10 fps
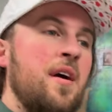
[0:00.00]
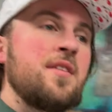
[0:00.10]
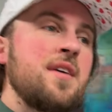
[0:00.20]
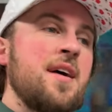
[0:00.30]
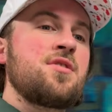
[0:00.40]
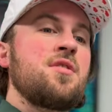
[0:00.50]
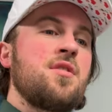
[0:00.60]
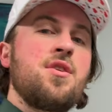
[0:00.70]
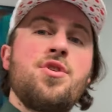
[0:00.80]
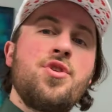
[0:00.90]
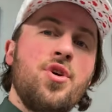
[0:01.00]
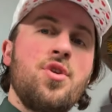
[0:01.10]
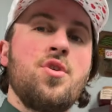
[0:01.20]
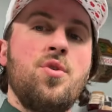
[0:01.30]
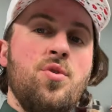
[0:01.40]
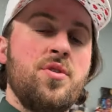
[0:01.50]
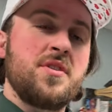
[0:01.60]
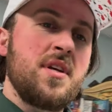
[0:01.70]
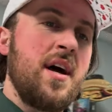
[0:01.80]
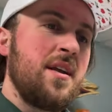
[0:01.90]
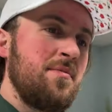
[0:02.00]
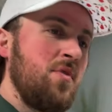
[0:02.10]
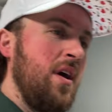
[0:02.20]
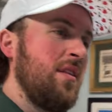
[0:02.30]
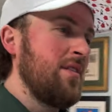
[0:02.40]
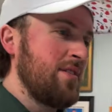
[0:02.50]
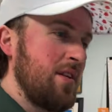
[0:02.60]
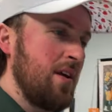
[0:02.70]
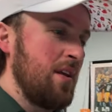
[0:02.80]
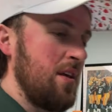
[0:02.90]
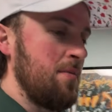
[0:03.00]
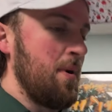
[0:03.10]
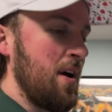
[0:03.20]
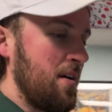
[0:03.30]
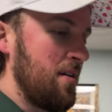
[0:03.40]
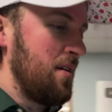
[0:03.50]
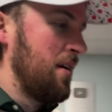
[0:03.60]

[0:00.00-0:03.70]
It's actually the third oldest item we had listed on eBay.